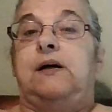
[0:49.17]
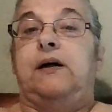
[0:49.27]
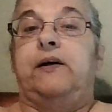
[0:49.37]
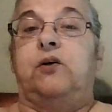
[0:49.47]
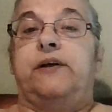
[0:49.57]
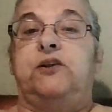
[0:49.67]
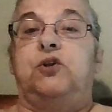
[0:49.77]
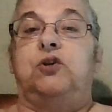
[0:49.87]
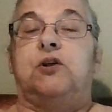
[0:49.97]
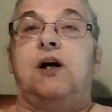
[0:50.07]
I'm going
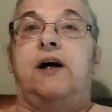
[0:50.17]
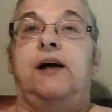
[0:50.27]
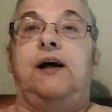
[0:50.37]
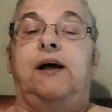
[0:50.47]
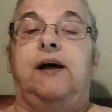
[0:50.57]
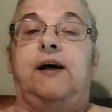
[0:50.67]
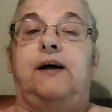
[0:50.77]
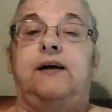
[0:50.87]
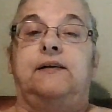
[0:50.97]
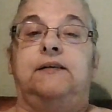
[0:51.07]
to try
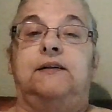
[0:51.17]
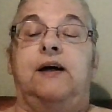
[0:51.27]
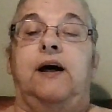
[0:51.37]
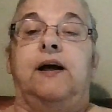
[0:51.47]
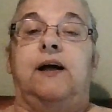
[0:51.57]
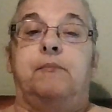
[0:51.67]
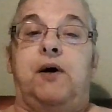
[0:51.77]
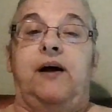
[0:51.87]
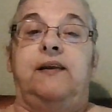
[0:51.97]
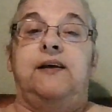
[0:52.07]
and
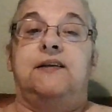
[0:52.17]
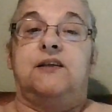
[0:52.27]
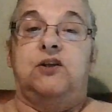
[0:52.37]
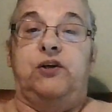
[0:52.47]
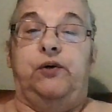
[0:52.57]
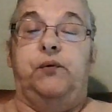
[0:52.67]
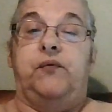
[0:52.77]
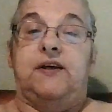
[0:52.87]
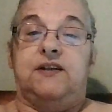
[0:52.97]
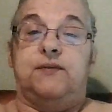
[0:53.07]
combine these two,
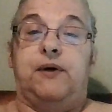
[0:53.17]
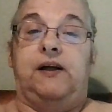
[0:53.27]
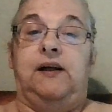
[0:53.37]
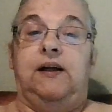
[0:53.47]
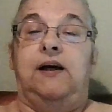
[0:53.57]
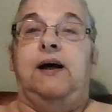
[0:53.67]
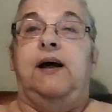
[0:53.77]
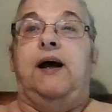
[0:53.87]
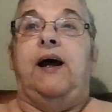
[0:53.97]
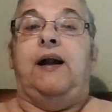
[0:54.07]
this one,
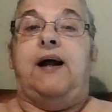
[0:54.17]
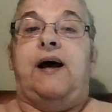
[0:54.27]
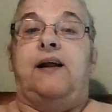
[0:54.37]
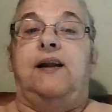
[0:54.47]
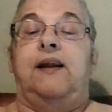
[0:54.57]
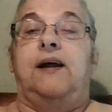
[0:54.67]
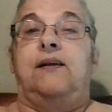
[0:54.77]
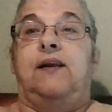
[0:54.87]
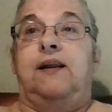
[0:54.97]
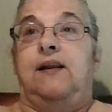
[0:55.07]
and add
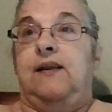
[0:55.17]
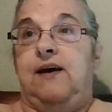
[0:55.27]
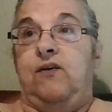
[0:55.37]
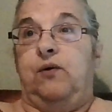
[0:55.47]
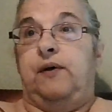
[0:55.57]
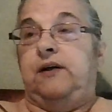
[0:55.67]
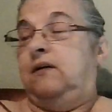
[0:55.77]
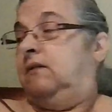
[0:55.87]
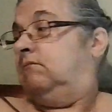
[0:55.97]
the other one